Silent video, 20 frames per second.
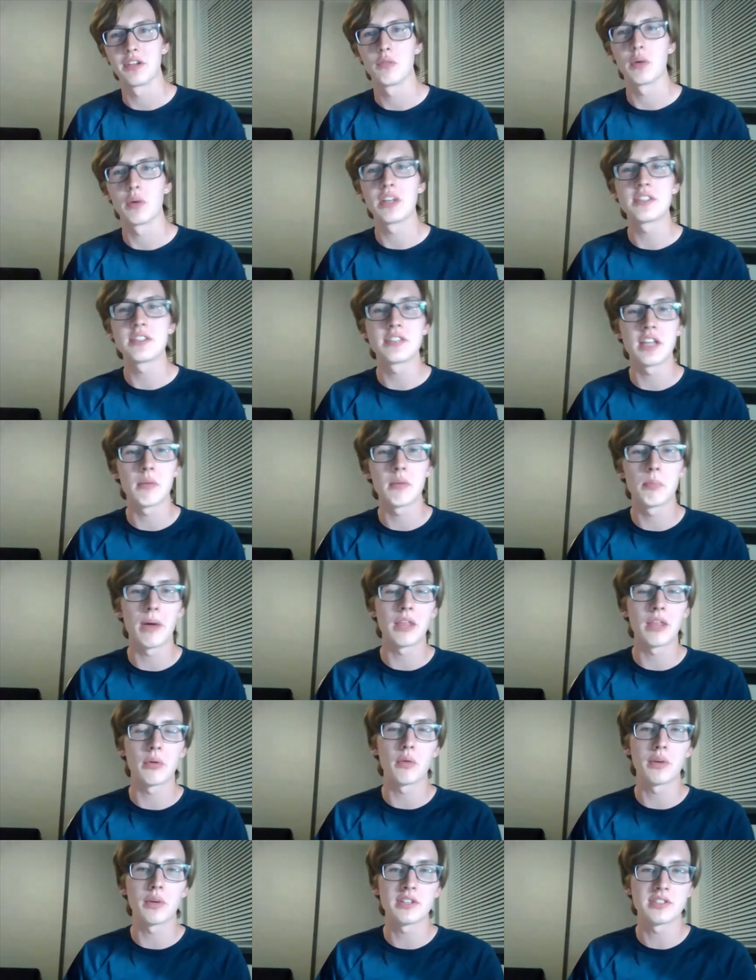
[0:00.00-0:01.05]
What is the, by the
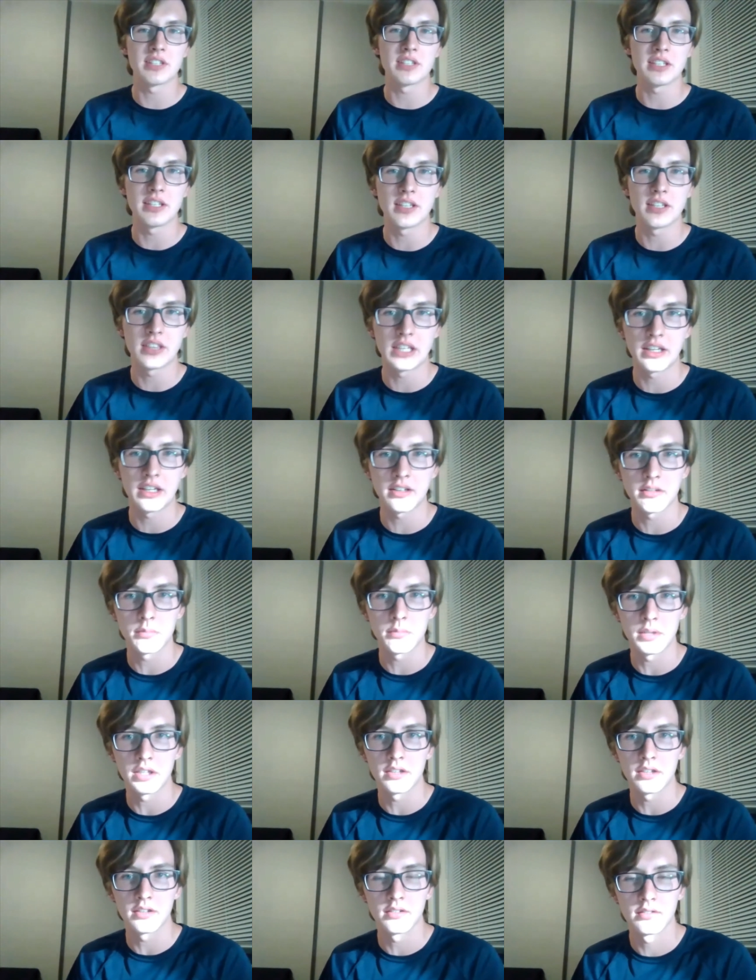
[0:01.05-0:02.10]
way, what does the E thing
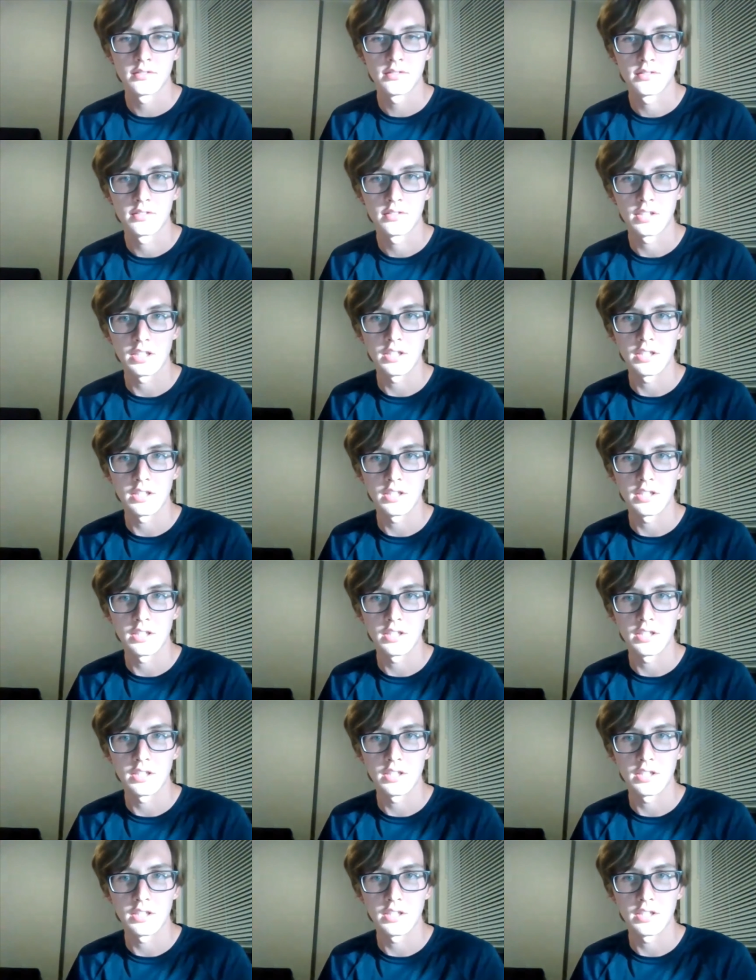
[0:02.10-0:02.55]
mean? The E1,